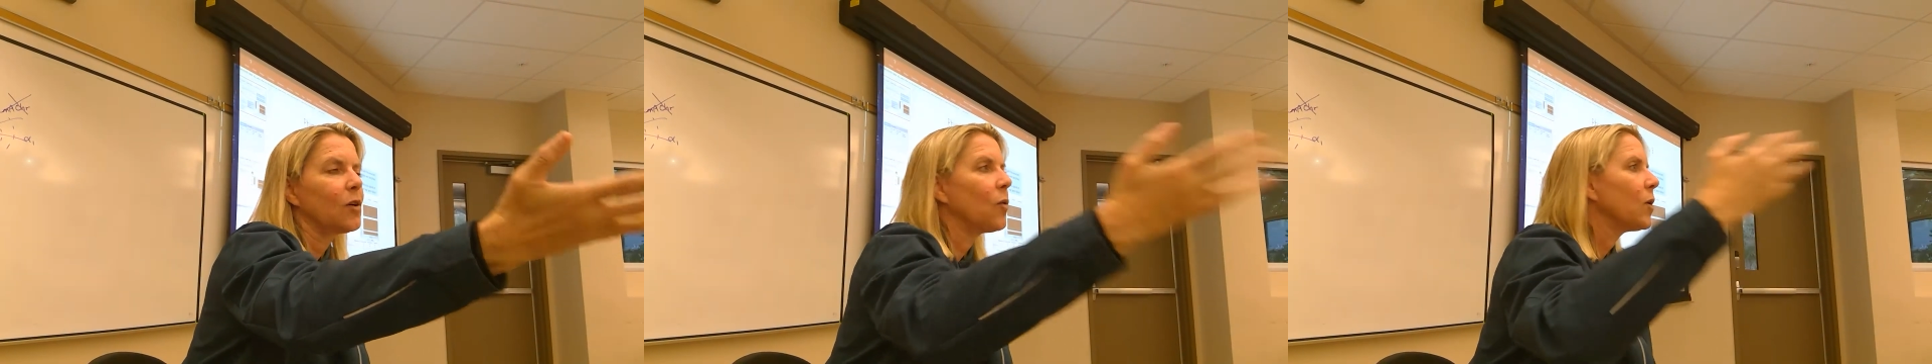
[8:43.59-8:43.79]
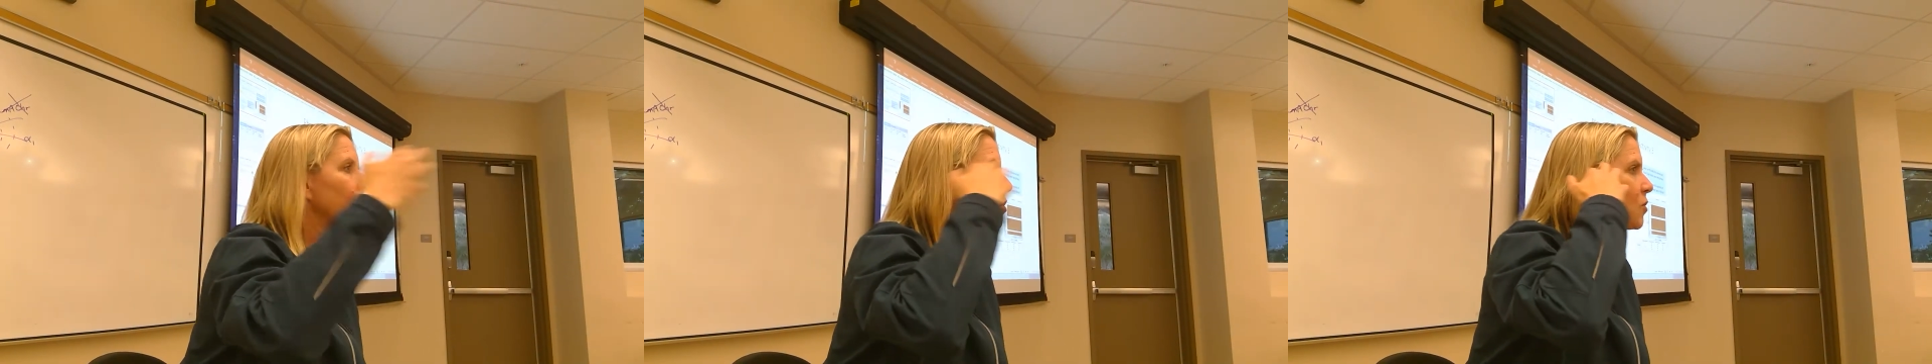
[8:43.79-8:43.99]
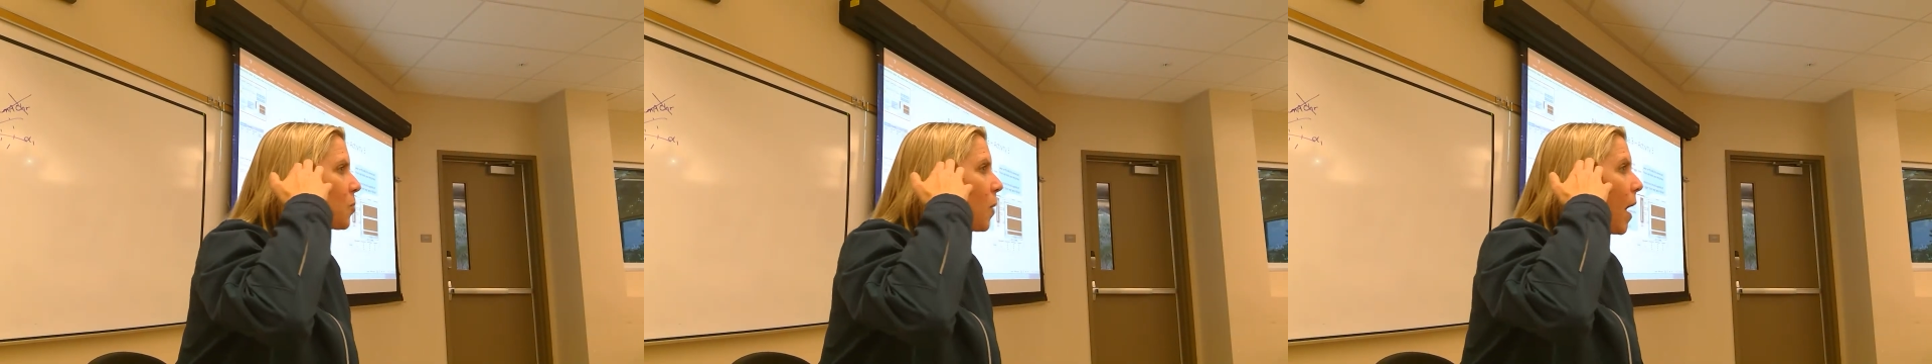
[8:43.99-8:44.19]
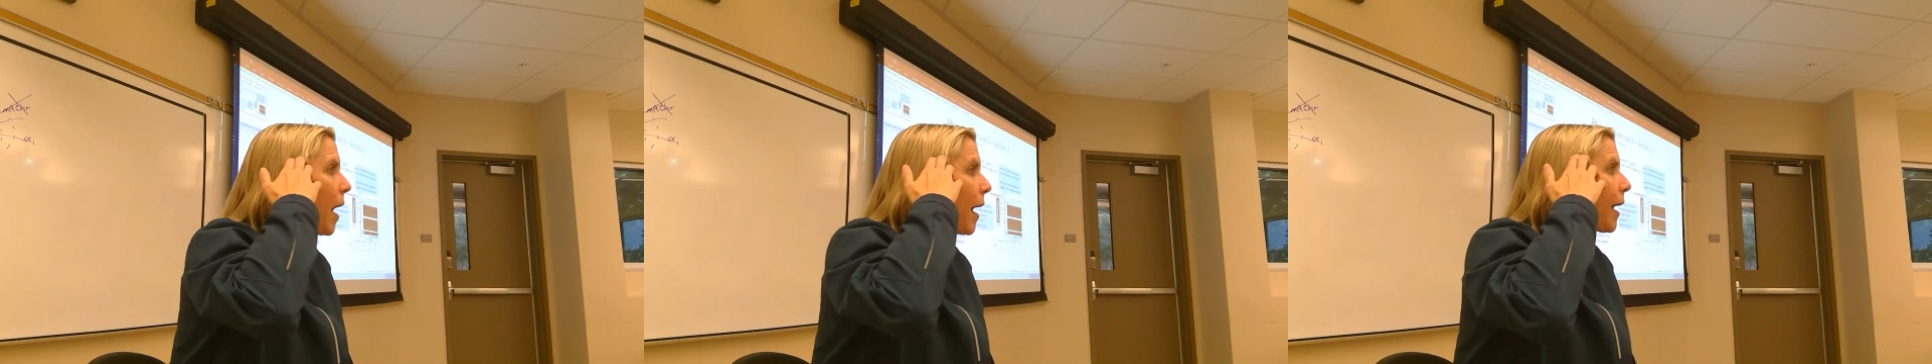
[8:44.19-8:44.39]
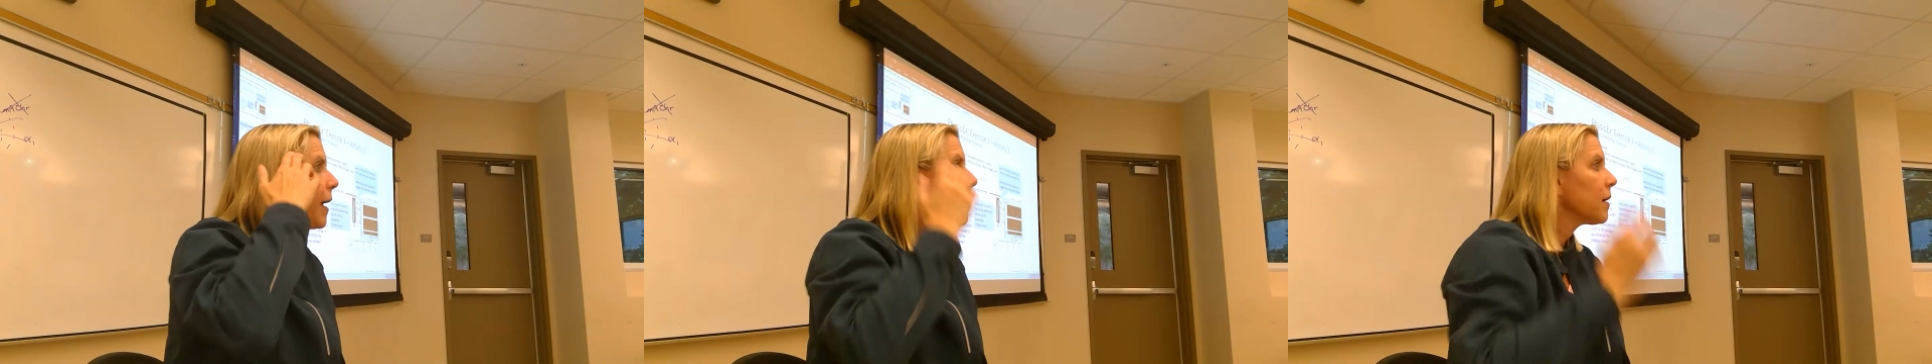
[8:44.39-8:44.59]
which is
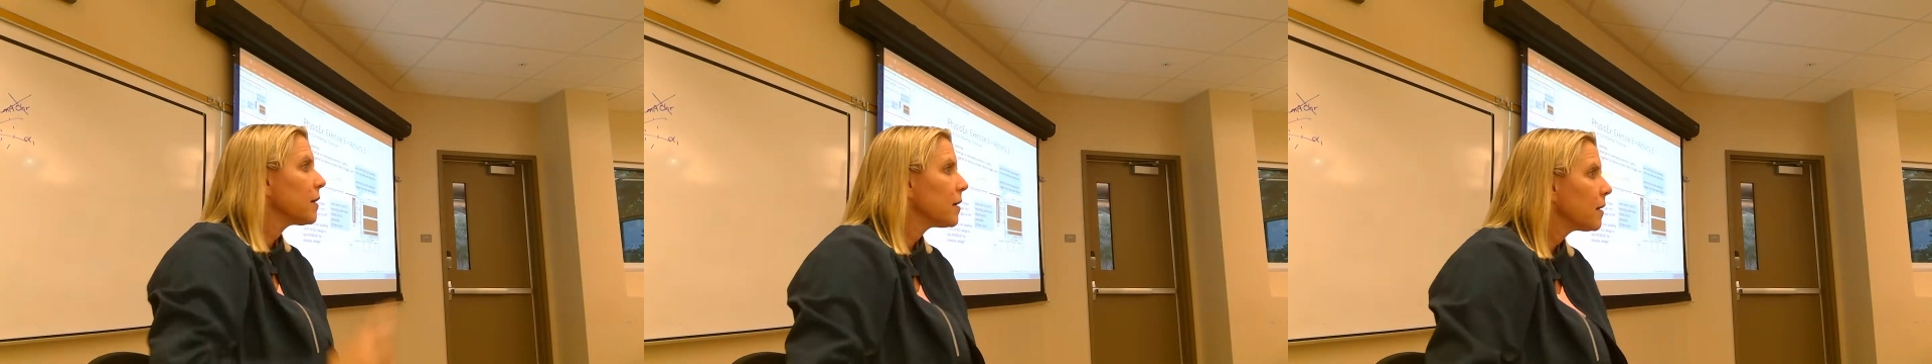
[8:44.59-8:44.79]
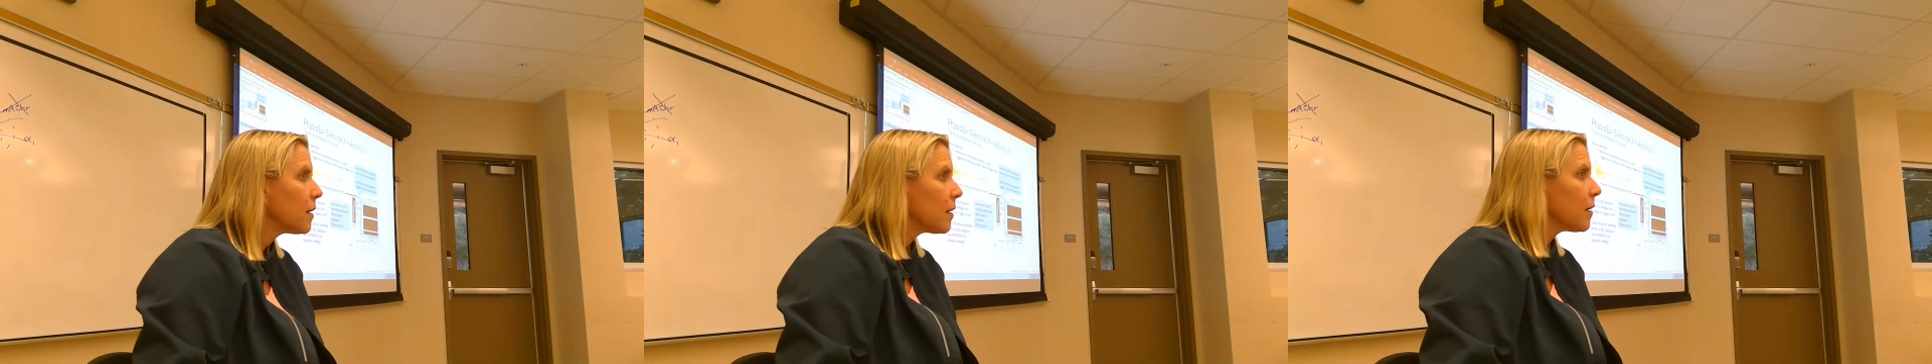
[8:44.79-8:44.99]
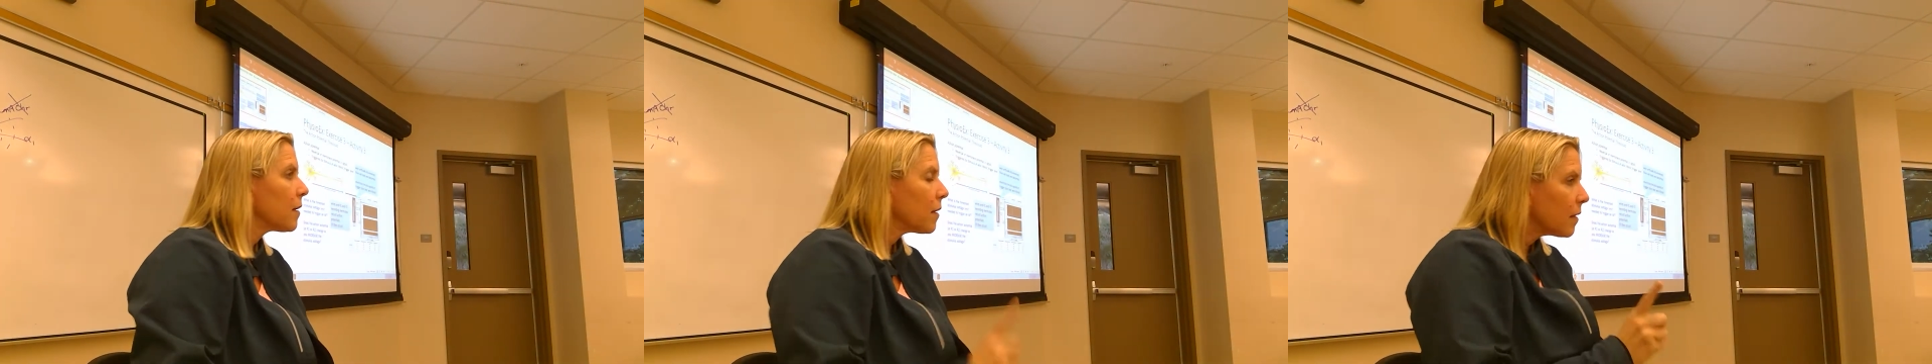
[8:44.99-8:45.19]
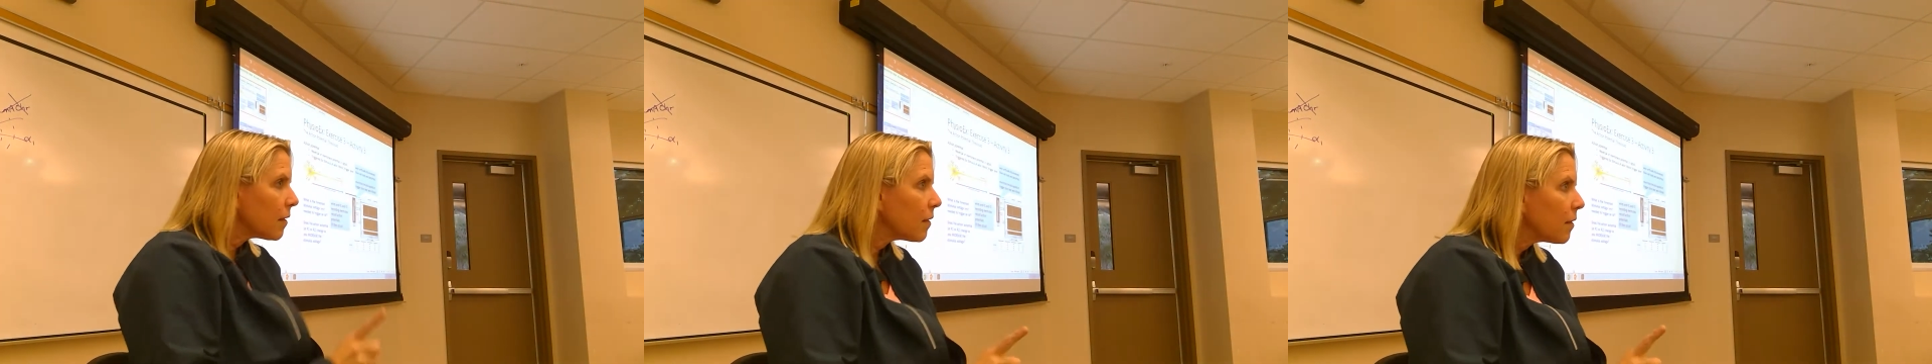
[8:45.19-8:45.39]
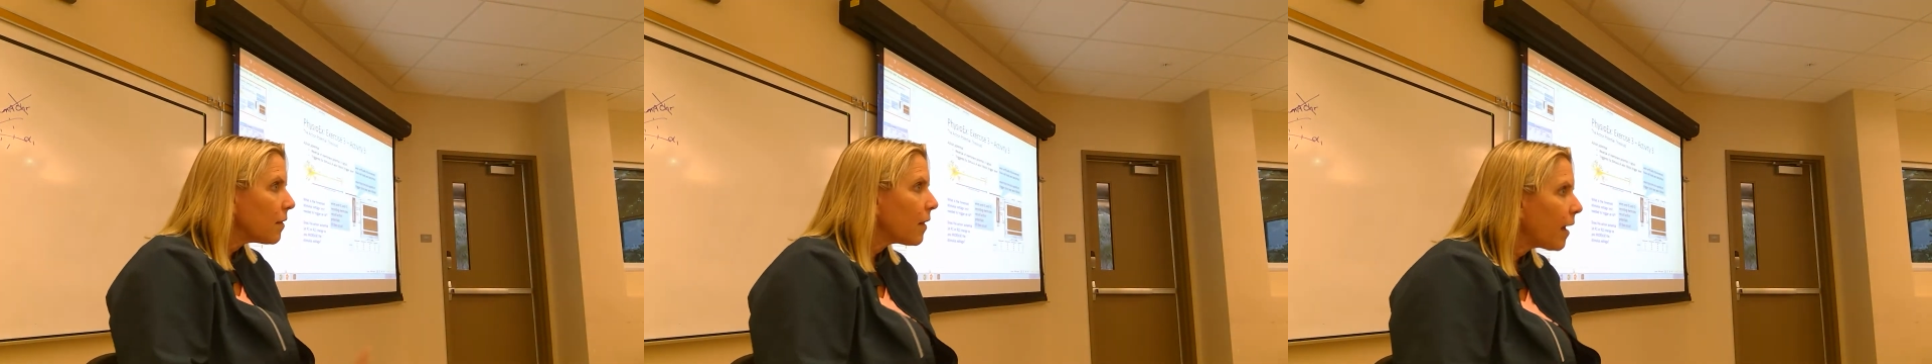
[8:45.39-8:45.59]
why
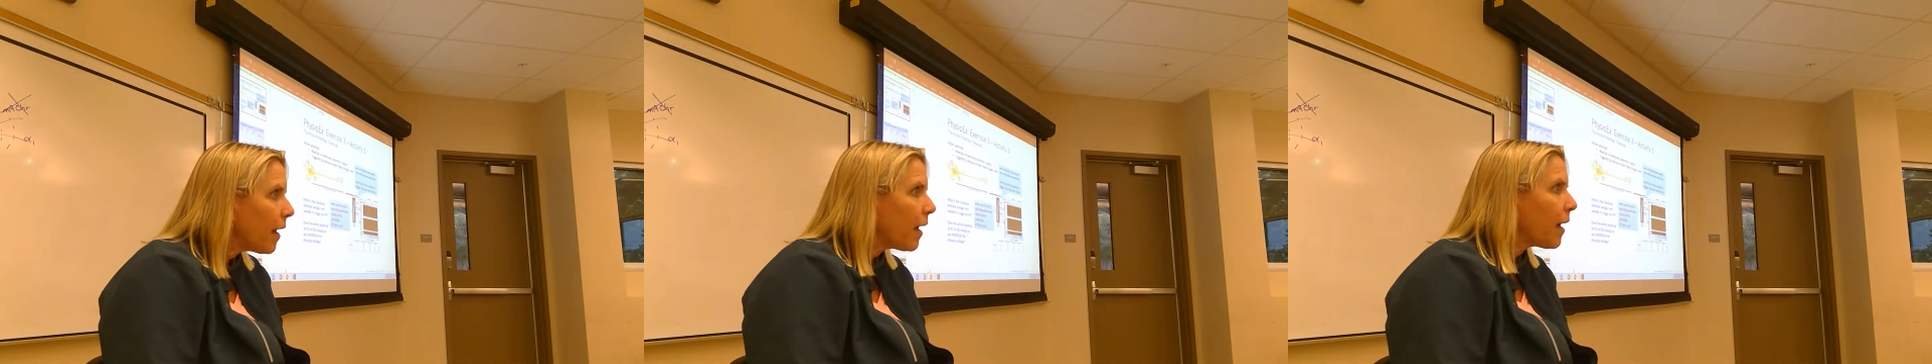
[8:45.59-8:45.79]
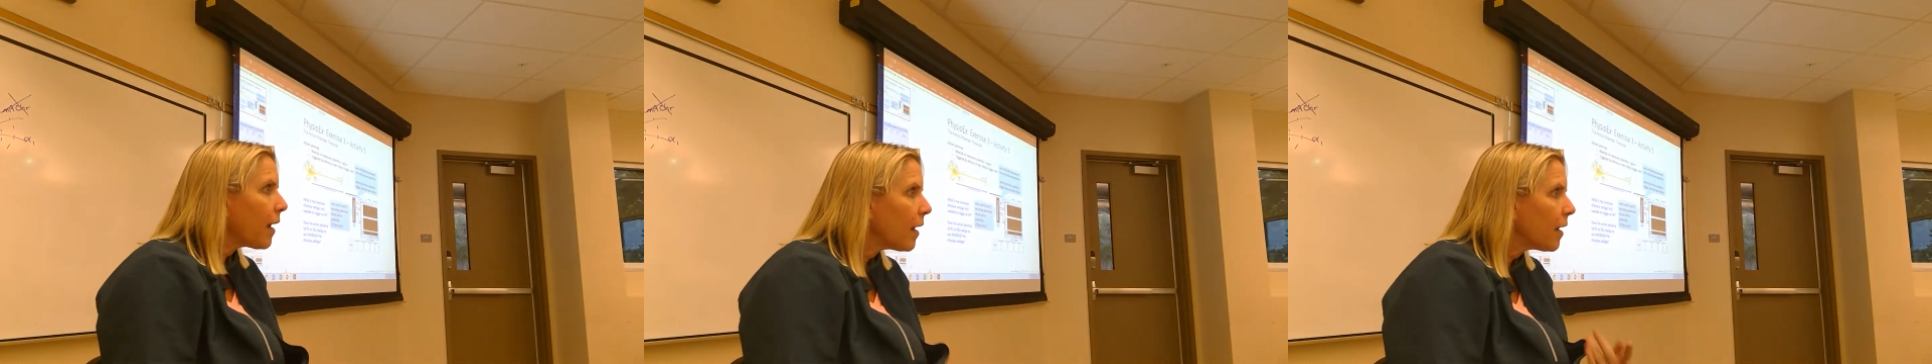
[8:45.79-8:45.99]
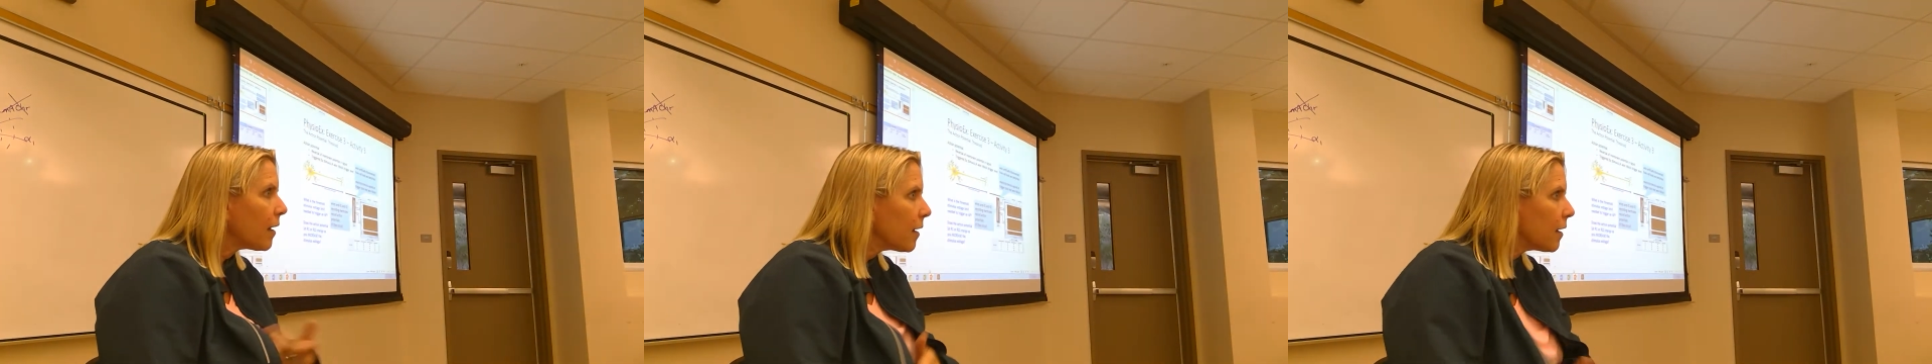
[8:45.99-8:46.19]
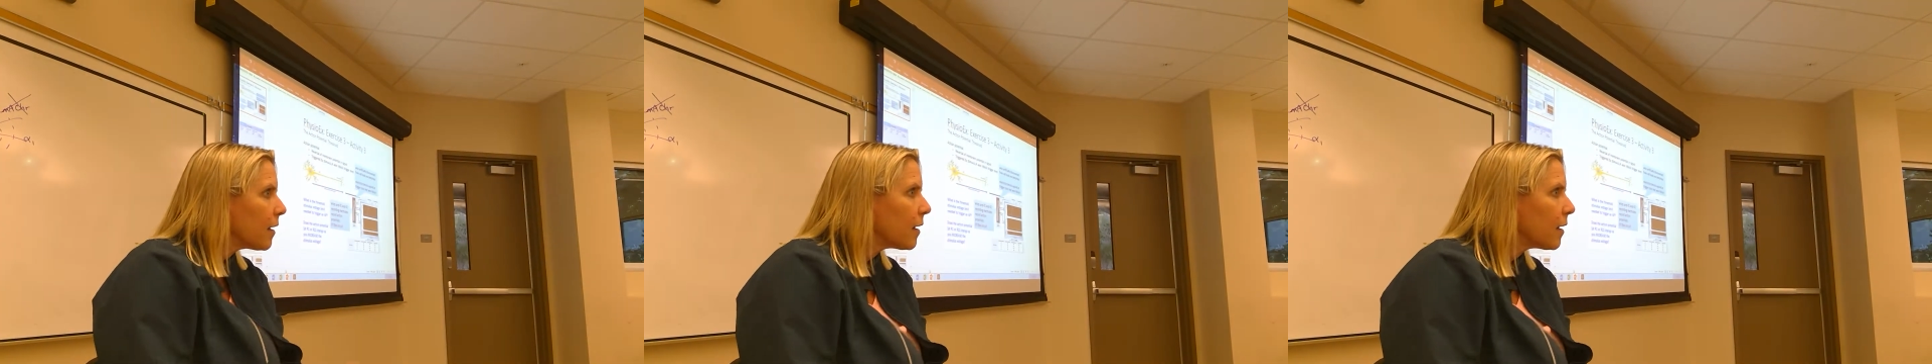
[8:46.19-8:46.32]
they